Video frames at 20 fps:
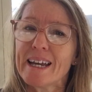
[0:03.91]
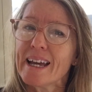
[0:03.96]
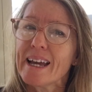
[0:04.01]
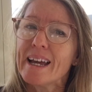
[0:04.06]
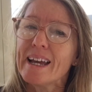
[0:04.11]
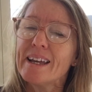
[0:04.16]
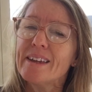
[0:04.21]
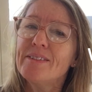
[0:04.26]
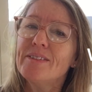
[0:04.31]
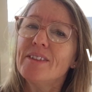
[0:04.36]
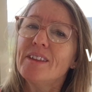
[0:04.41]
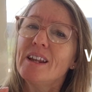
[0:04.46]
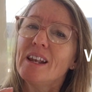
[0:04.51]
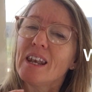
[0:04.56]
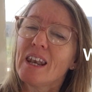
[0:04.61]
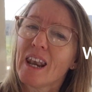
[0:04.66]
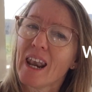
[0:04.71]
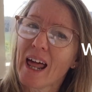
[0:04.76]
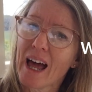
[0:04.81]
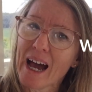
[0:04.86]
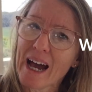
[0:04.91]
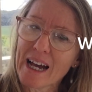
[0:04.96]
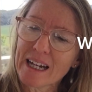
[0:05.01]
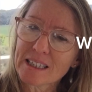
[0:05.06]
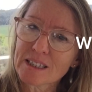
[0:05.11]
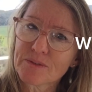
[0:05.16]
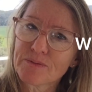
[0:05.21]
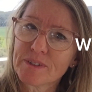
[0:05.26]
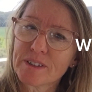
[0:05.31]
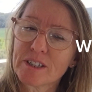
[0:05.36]
In the
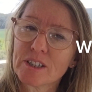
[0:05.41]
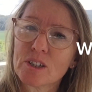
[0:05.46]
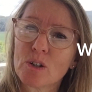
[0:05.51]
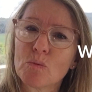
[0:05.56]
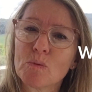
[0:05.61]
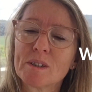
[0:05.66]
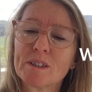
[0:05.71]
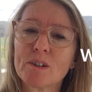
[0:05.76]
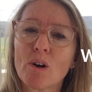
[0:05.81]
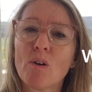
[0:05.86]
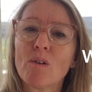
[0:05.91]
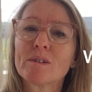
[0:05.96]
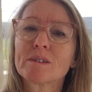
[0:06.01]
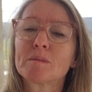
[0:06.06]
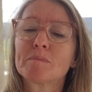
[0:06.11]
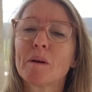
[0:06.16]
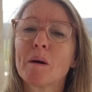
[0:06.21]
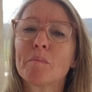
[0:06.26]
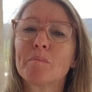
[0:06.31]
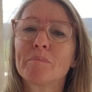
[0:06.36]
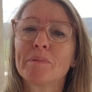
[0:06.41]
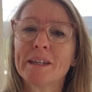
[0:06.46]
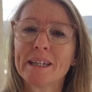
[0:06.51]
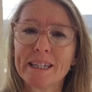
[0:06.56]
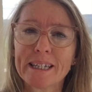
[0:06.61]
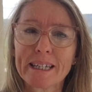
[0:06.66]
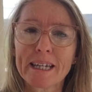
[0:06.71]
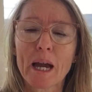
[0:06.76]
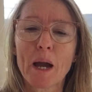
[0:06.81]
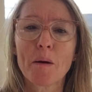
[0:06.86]
last video, we talked about
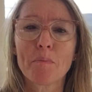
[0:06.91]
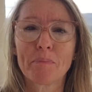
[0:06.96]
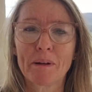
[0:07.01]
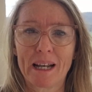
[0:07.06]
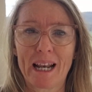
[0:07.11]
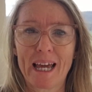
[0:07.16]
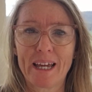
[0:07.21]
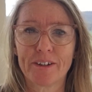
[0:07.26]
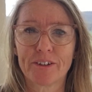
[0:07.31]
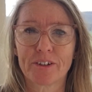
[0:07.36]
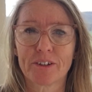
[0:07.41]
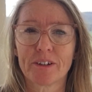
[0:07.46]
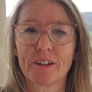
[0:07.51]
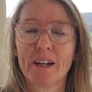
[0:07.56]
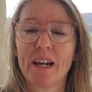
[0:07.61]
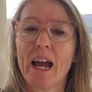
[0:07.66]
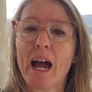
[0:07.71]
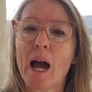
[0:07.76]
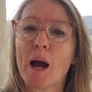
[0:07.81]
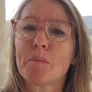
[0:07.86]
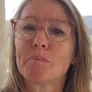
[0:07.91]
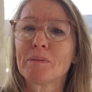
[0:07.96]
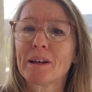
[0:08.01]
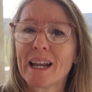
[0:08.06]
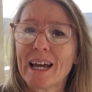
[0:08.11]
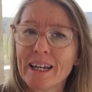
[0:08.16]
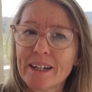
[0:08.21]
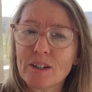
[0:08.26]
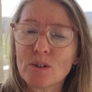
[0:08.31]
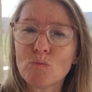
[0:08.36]
being a planner. A
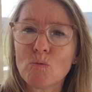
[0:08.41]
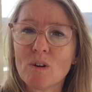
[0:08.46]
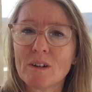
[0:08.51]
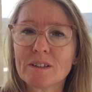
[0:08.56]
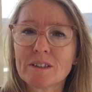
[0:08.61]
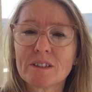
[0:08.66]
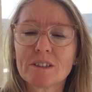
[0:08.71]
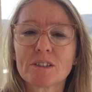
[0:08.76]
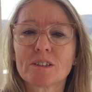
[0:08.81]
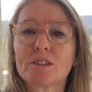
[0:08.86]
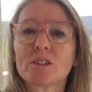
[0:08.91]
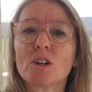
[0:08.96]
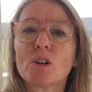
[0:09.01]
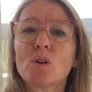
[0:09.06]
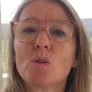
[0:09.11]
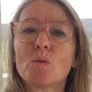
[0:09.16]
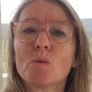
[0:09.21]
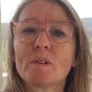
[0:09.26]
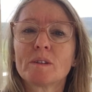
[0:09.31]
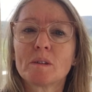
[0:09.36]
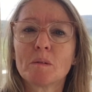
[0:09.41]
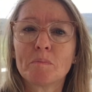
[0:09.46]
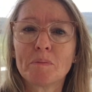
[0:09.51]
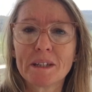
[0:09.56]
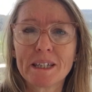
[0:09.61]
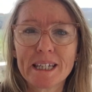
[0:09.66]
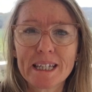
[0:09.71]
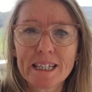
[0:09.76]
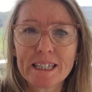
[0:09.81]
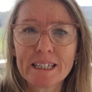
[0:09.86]
planner wants to know the
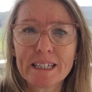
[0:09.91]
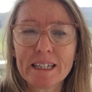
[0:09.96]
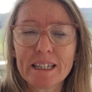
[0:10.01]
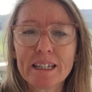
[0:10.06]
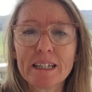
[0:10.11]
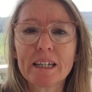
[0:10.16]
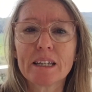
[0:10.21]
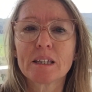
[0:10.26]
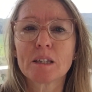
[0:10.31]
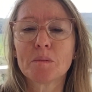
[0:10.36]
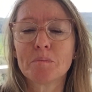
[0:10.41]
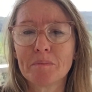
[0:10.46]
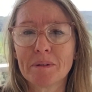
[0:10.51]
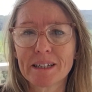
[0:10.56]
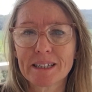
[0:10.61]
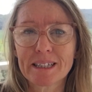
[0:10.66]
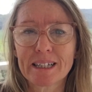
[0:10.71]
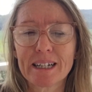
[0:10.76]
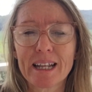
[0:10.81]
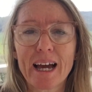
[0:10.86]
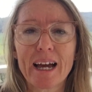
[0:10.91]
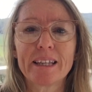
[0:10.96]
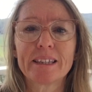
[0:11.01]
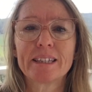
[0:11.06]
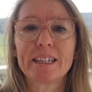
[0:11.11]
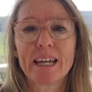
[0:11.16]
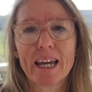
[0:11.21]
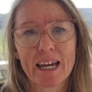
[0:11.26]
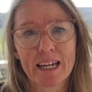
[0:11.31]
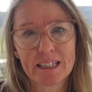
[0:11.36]
beginning, the middle, and
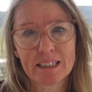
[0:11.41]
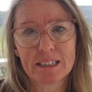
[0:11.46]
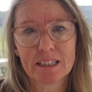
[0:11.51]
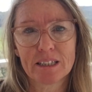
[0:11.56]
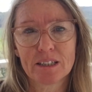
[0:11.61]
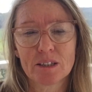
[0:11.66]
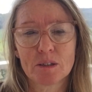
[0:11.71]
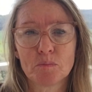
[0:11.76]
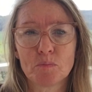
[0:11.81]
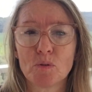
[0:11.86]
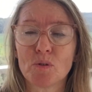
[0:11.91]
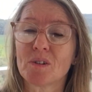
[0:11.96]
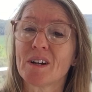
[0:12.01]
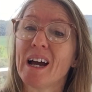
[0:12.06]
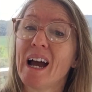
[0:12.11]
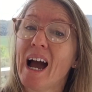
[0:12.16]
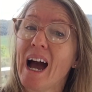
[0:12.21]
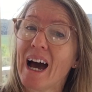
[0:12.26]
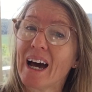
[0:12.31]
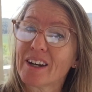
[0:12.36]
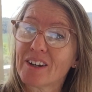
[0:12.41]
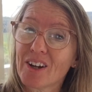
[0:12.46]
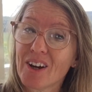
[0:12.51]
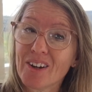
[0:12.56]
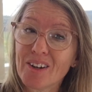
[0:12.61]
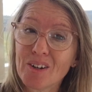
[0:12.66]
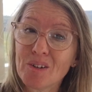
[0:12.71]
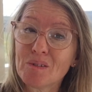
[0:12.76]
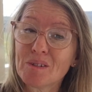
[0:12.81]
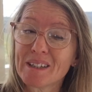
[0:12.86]
the ending of the book. And not
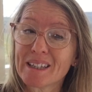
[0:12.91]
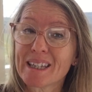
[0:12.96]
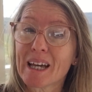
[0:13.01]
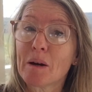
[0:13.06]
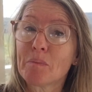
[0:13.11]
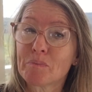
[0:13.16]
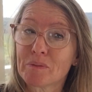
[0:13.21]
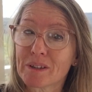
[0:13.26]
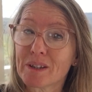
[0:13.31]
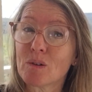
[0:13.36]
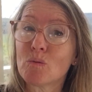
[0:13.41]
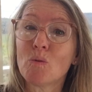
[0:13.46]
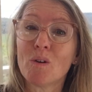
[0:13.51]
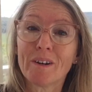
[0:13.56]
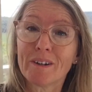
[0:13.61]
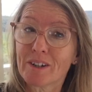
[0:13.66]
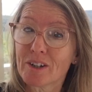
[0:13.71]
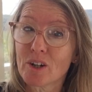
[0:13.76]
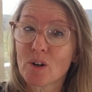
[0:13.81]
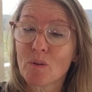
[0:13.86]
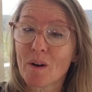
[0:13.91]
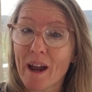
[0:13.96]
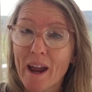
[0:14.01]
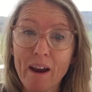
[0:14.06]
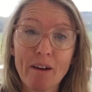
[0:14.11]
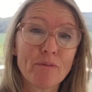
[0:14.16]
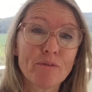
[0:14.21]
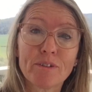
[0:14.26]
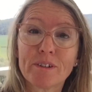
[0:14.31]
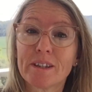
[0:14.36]
only that, but they want to know
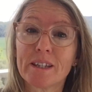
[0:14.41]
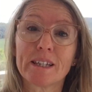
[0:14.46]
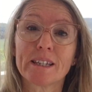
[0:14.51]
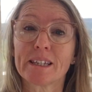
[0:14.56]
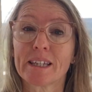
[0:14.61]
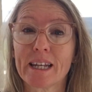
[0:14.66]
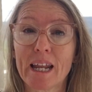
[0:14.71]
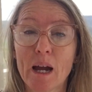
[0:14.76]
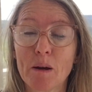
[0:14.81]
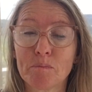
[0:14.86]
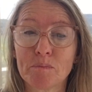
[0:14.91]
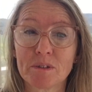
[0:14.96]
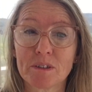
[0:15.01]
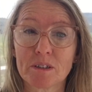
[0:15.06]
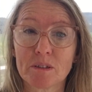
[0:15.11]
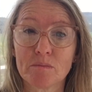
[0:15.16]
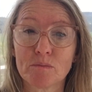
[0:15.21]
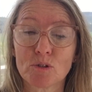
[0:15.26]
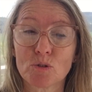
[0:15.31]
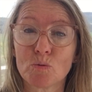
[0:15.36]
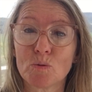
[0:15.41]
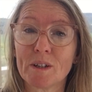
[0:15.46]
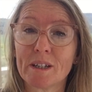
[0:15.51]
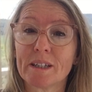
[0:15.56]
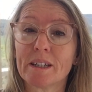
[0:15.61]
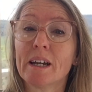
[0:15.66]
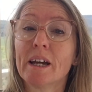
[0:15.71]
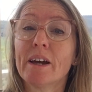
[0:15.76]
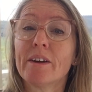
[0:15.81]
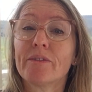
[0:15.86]
everything that happens in between.
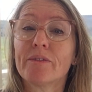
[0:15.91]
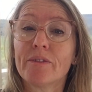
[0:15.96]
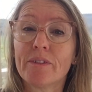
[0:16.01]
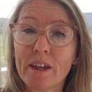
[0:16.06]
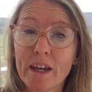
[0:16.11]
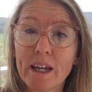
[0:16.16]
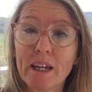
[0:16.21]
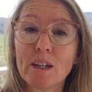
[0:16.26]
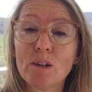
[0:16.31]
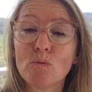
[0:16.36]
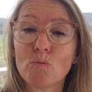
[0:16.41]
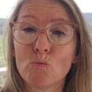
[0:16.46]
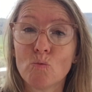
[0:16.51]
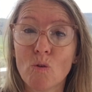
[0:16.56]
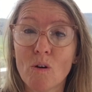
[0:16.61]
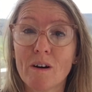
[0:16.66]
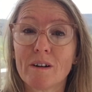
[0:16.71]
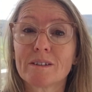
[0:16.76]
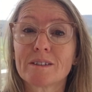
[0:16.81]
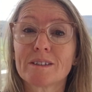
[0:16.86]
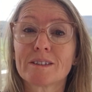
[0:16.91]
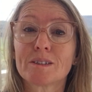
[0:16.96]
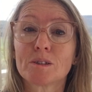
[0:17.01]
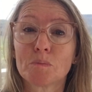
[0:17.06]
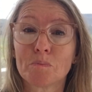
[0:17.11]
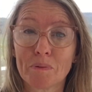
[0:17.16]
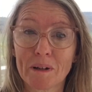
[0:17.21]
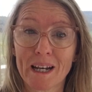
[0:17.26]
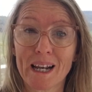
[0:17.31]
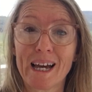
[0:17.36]
They want to
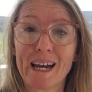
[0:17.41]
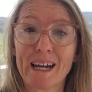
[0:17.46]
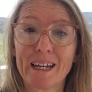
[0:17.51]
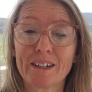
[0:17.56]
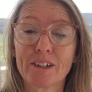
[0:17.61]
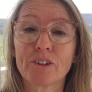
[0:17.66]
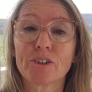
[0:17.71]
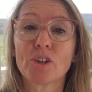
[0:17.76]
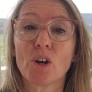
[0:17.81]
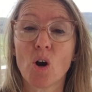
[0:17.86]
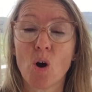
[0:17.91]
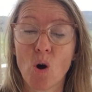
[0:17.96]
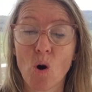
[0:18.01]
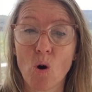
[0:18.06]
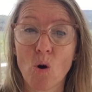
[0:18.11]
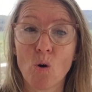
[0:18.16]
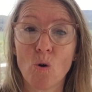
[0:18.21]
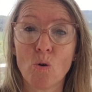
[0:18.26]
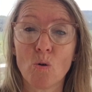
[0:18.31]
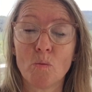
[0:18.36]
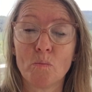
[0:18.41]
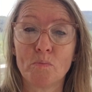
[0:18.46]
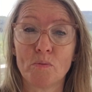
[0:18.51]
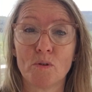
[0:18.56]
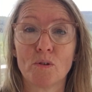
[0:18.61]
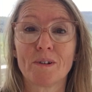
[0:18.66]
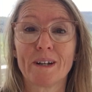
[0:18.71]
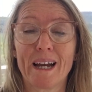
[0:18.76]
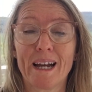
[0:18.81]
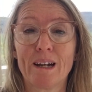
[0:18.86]
plan the whole
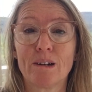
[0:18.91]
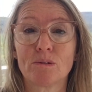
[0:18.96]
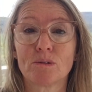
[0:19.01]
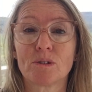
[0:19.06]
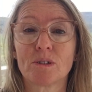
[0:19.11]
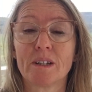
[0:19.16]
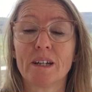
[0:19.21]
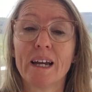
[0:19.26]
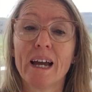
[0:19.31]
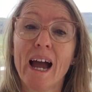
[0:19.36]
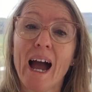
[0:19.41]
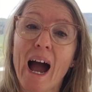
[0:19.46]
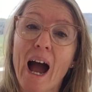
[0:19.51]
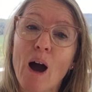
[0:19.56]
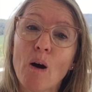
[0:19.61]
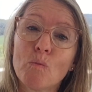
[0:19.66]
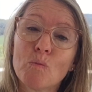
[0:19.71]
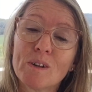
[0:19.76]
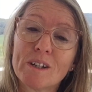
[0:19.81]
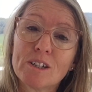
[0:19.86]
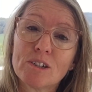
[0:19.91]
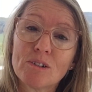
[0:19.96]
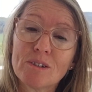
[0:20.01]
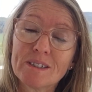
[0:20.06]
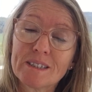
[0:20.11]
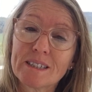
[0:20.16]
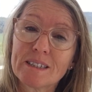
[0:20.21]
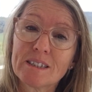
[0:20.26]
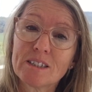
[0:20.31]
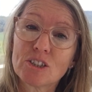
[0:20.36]
book out. And we looked
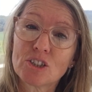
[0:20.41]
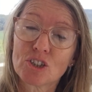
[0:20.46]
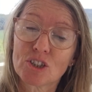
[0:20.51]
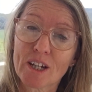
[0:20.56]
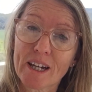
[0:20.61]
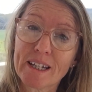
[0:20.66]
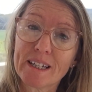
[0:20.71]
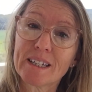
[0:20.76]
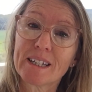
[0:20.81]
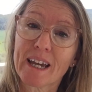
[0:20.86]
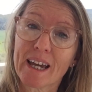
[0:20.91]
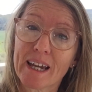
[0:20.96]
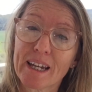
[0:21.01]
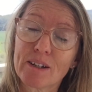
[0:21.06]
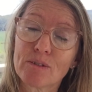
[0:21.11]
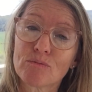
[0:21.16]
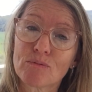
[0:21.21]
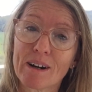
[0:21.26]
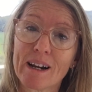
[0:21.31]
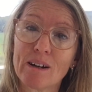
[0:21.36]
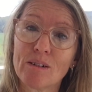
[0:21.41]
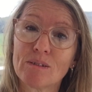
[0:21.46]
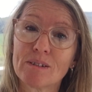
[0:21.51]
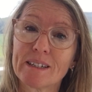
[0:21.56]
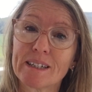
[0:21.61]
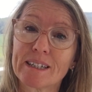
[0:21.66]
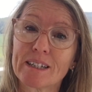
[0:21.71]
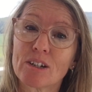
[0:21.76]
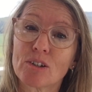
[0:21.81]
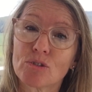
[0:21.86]
at the J.K.
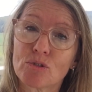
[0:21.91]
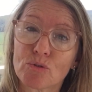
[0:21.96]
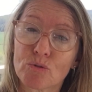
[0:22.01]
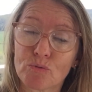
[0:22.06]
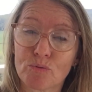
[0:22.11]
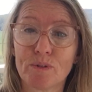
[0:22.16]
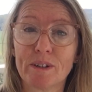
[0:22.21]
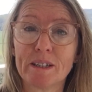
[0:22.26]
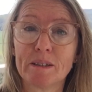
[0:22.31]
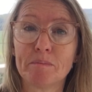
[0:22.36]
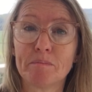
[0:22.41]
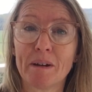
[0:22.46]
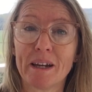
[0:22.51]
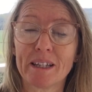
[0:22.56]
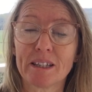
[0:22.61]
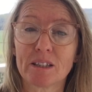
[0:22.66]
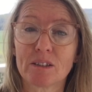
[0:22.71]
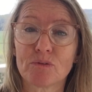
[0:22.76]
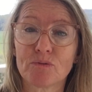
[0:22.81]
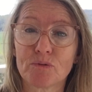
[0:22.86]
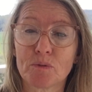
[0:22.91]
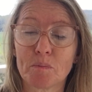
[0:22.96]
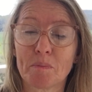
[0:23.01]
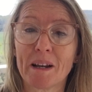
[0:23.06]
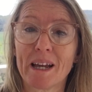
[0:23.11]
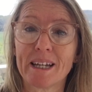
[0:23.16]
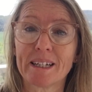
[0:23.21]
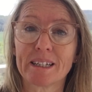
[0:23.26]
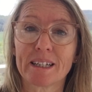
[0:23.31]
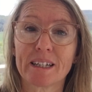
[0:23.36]
Rowling grid method for
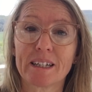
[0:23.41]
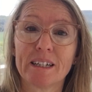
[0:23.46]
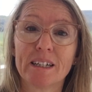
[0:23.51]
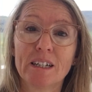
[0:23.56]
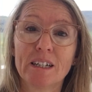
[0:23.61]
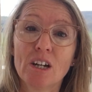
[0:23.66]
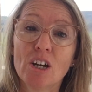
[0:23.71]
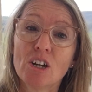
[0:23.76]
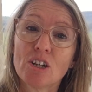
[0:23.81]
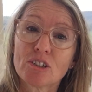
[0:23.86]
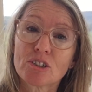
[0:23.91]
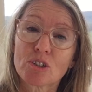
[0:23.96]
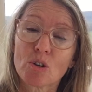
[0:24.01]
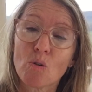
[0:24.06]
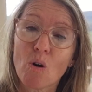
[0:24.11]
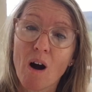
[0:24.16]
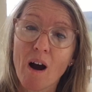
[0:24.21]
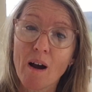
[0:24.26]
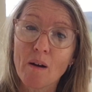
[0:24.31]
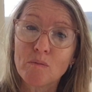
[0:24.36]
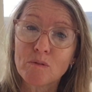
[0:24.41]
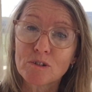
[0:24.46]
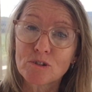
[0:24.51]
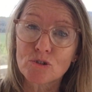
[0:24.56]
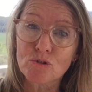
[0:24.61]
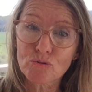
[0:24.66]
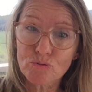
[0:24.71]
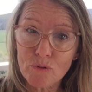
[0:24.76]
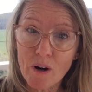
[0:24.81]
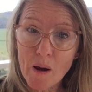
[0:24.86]
planning. So I will
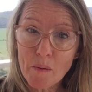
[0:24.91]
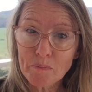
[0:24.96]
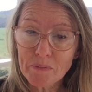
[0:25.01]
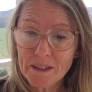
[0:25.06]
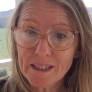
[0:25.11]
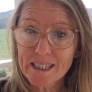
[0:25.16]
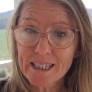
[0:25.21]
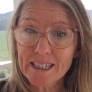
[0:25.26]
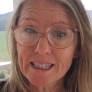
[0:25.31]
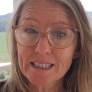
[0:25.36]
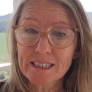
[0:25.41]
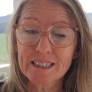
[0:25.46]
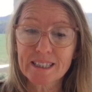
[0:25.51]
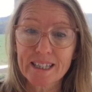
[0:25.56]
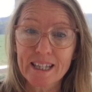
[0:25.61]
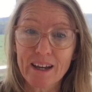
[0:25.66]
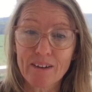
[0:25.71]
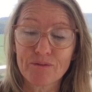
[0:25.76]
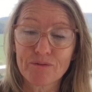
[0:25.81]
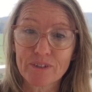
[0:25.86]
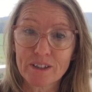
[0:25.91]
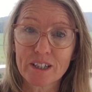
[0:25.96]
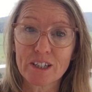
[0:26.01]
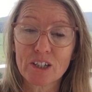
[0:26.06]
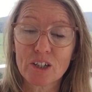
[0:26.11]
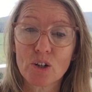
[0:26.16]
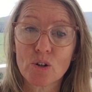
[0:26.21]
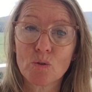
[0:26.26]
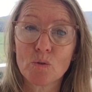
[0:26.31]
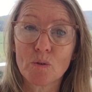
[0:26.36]
drop a link to that
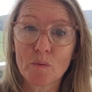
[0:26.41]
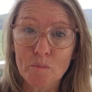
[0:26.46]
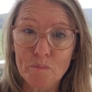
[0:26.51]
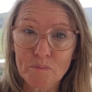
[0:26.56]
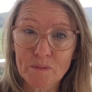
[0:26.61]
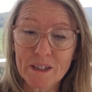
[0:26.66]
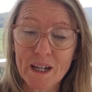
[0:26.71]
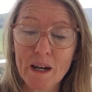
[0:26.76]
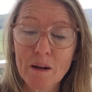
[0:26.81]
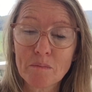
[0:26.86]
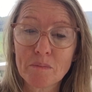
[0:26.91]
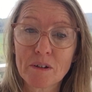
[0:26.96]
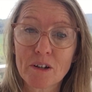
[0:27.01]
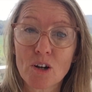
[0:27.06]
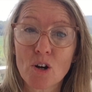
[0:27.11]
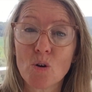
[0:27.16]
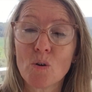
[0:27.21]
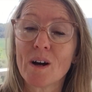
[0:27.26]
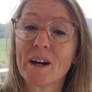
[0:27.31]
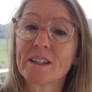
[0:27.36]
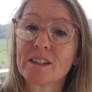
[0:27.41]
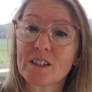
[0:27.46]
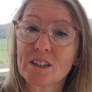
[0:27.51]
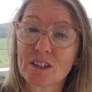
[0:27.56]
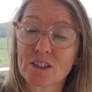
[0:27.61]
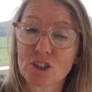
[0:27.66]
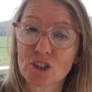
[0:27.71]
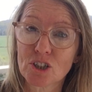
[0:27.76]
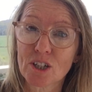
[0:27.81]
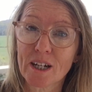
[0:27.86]
video down below and you
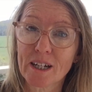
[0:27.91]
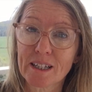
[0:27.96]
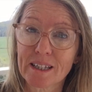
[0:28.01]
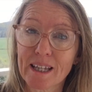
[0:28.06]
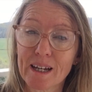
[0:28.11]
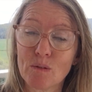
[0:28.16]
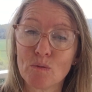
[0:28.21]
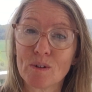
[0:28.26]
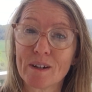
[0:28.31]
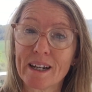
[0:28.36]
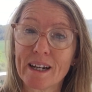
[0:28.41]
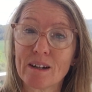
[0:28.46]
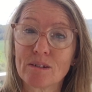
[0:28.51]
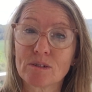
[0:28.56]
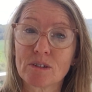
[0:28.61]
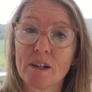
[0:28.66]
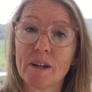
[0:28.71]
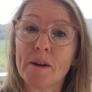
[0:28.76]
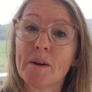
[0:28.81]
can check that one out.